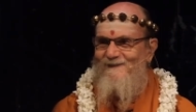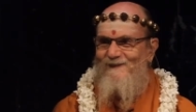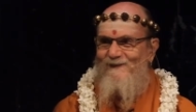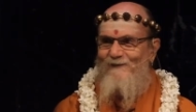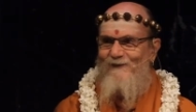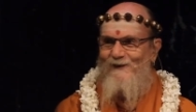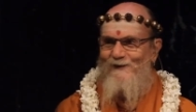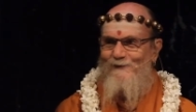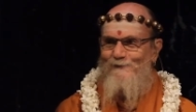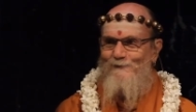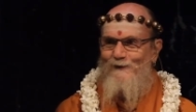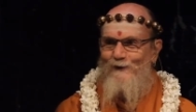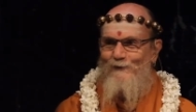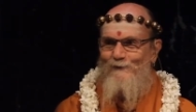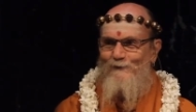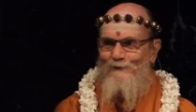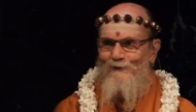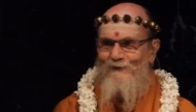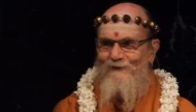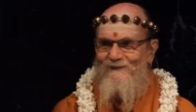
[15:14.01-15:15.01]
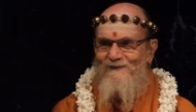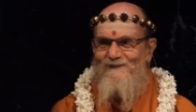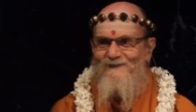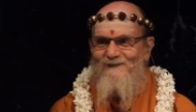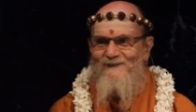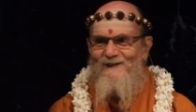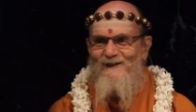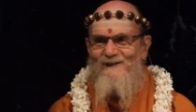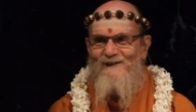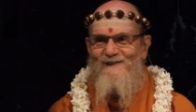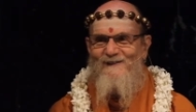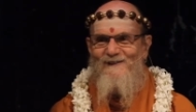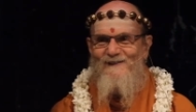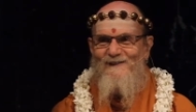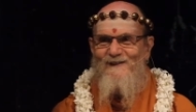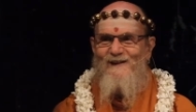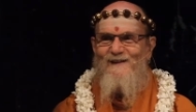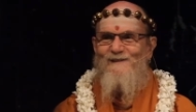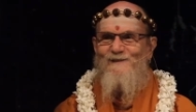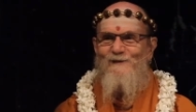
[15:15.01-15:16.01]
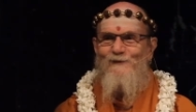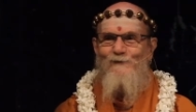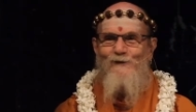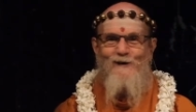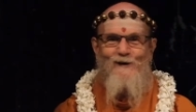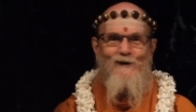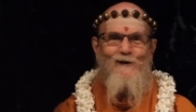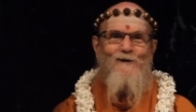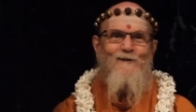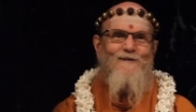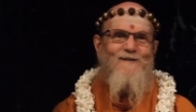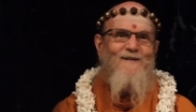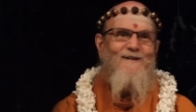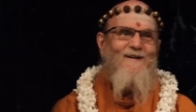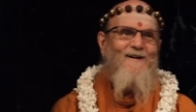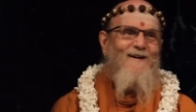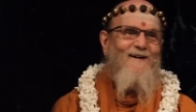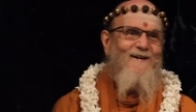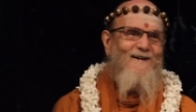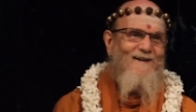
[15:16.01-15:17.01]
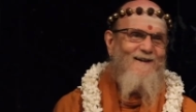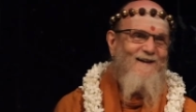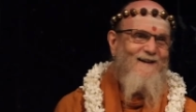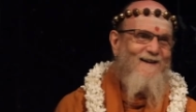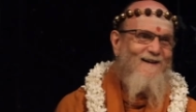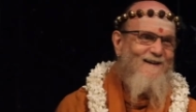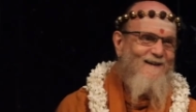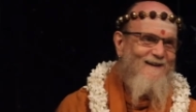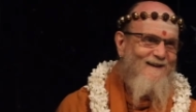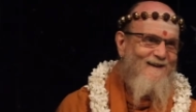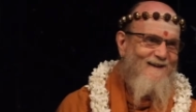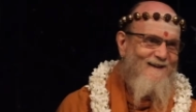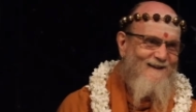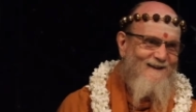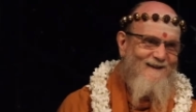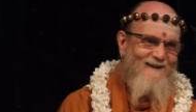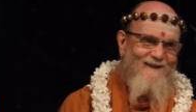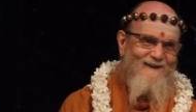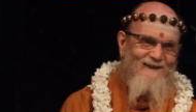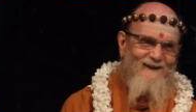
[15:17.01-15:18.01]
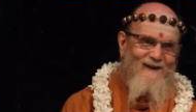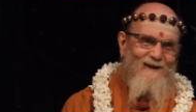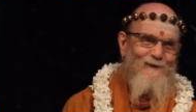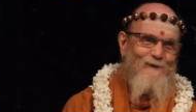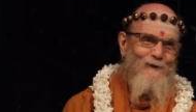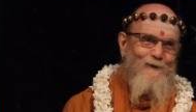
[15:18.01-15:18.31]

quite a mouthful. That's who we are, because